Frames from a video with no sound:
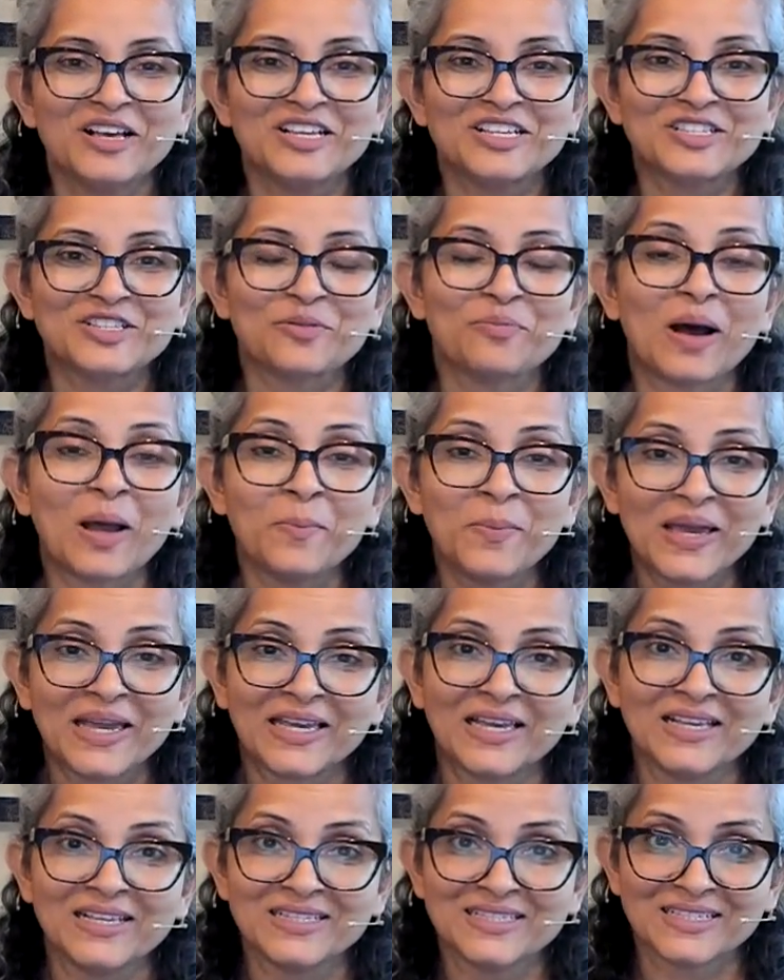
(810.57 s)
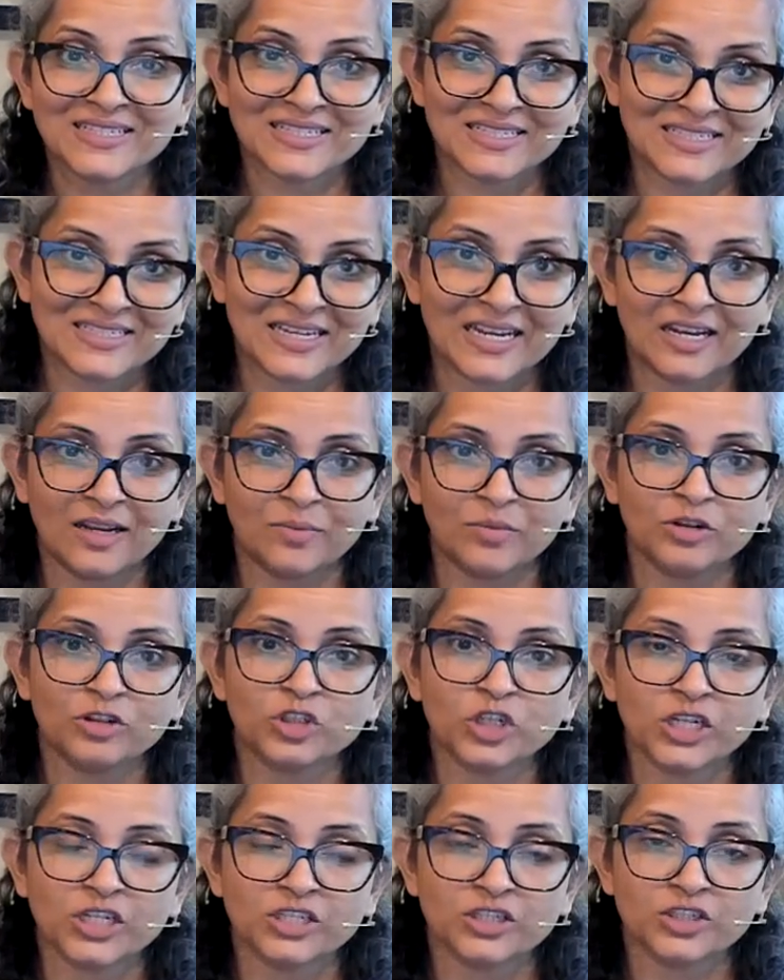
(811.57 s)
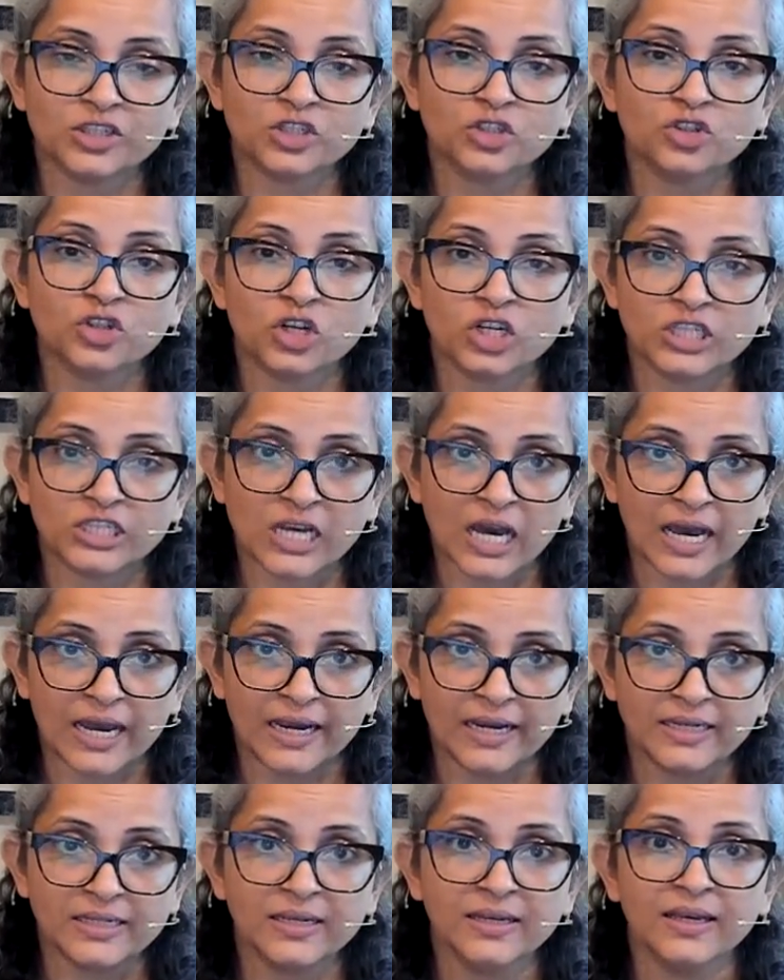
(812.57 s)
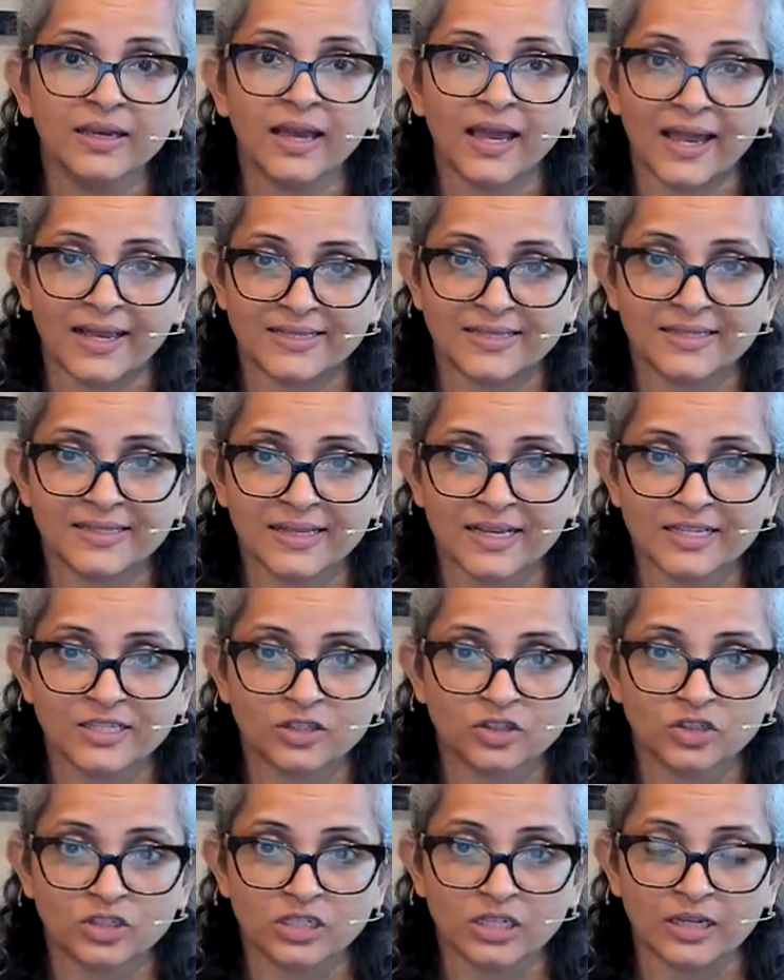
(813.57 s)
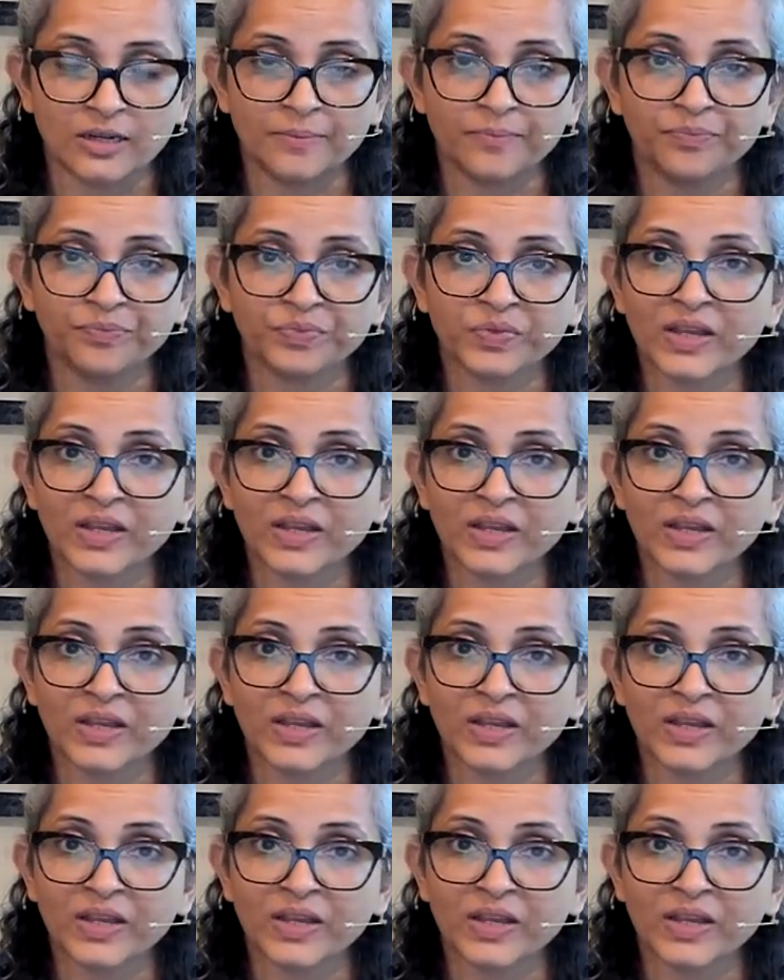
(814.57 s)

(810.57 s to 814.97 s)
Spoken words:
So by making sustainable changes to your diet, exercise routine,